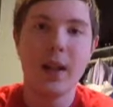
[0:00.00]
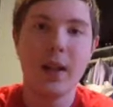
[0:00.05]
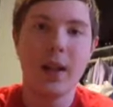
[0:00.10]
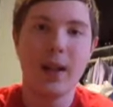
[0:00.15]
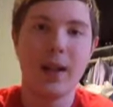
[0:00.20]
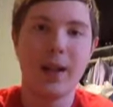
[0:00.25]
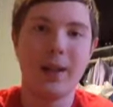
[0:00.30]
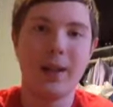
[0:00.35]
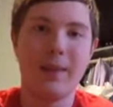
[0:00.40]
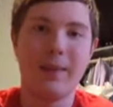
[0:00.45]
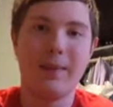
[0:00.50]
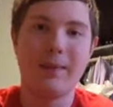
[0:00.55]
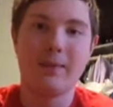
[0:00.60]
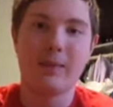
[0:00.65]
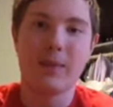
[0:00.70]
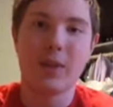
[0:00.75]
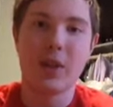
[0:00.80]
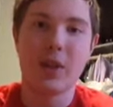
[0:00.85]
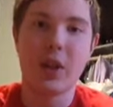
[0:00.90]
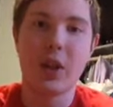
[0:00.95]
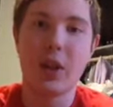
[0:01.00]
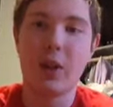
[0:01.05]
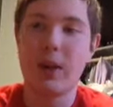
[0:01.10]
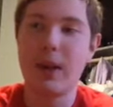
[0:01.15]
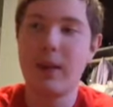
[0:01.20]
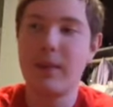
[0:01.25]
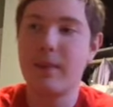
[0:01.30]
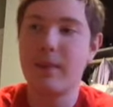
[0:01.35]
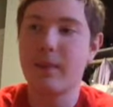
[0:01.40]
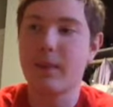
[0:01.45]
Um, so I'm
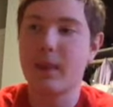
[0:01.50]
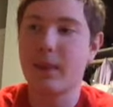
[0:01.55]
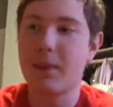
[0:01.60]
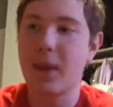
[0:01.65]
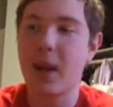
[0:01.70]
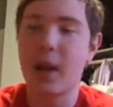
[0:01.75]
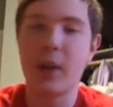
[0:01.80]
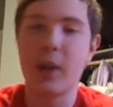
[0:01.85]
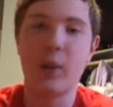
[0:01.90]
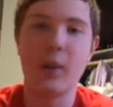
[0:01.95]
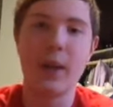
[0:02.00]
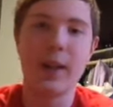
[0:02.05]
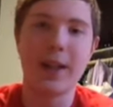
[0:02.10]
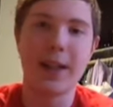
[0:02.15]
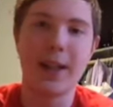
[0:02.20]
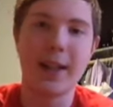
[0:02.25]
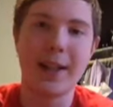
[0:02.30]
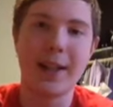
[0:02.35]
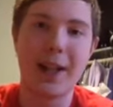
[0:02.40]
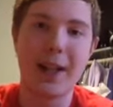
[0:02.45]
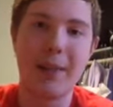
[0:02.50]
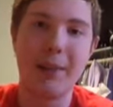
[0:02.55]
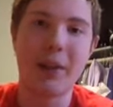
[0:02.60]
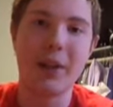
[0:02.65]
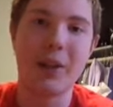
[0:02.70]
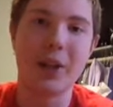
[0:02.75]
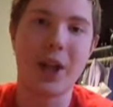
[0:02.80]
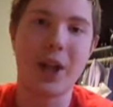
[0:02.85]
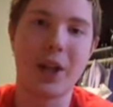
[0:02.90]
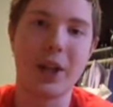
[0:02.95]
um, not gonna waste any time. I'm gonna
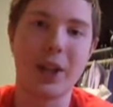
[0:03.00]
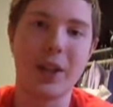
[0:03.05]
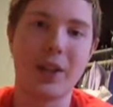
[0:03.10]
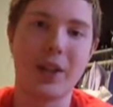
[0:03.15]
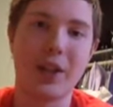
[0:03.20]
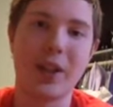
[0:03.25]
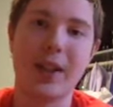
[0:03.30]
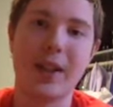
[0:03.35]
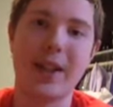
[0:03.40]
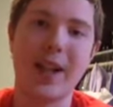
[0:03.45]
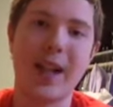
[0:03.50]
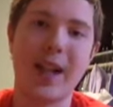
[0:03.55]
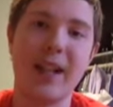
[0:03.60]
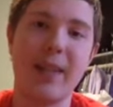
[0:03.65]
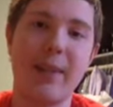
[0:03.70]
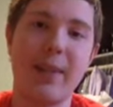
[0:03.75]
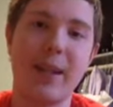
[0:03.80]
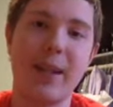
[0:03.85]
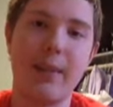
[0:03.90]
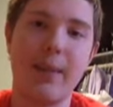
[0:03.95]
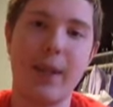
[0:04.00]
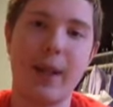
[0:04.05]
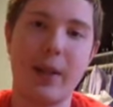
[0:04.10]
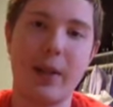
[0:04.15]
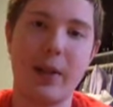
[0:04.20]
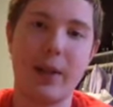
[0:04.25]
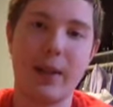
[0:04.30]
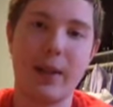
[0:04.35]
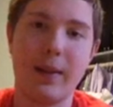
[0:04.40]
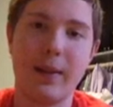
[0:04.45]
talk like just a tiny bit
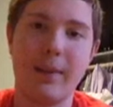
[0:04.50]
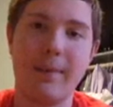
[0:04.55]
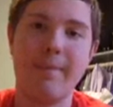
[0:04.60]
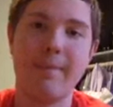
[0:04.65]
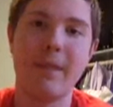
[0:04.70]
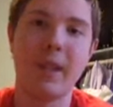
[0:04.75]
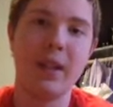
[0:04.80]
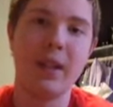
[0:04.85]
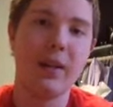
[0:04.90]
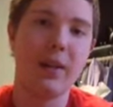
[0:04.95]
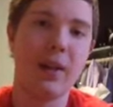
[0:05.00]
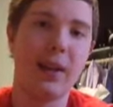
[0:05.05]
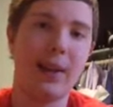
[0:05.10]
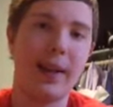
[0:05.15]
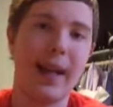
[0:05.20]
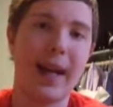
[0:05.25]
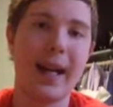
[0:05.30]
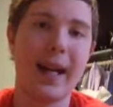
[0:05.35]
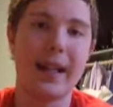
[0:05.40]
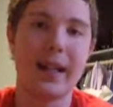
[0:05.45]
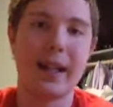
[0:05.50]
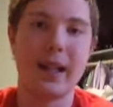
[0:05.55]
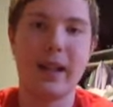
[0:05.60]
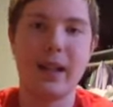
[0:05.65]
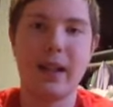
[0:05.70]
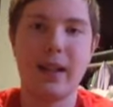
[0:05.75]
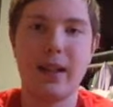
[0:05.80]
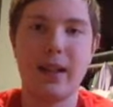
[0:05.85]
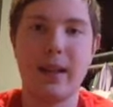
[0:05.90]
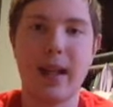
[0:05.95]
about um, the
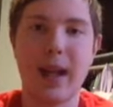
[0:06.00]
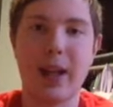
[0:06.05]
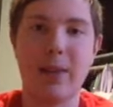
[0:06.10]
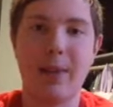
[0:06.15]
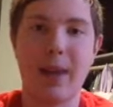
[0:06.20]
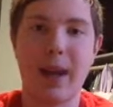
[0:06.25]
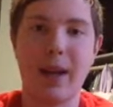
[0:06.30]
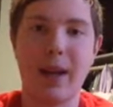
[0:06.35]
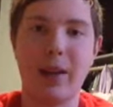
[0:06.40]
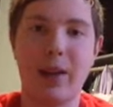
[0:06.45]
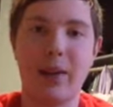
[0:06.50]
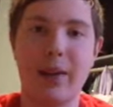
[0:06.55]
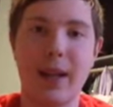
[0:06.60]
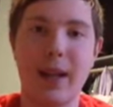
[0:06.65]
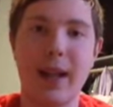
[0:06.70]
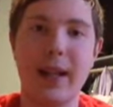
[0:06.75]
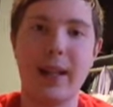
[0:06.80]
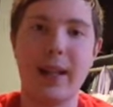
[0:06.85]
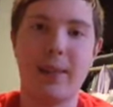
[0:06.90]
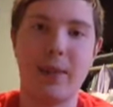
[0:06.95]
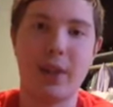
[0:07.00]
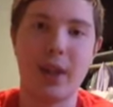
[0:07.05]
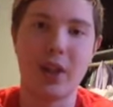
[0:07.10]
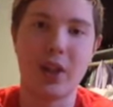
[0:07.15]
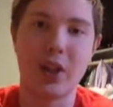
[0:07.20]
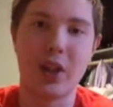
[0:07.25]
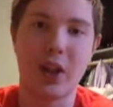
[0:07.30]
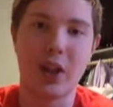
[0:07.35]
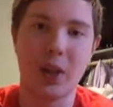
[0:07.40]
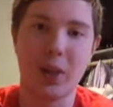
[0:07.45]
last death battle that I did a
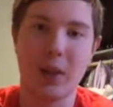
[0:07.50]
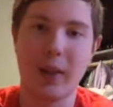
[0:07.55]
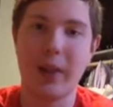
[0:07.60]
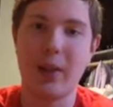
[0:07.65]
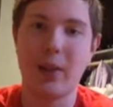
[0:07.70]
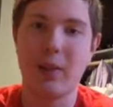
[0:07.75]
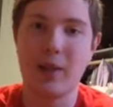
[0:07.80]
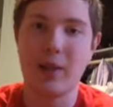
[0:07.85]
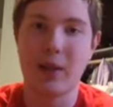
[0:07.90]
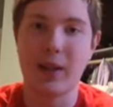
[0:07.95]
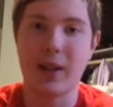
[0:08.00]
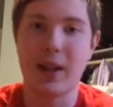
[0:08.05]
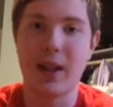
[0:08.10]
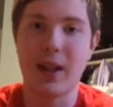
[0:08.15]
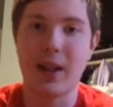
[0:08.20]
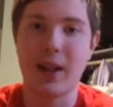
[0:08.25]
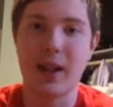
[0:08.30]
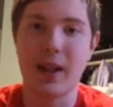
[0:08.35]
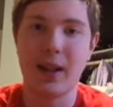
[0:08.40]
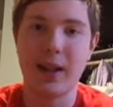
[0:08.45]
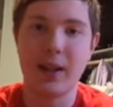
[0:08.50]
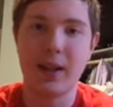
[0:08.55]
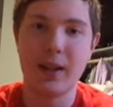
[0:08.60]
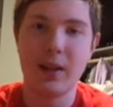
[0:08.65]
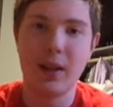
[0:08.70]
prediction on, Green Arrow versus Hawkeye.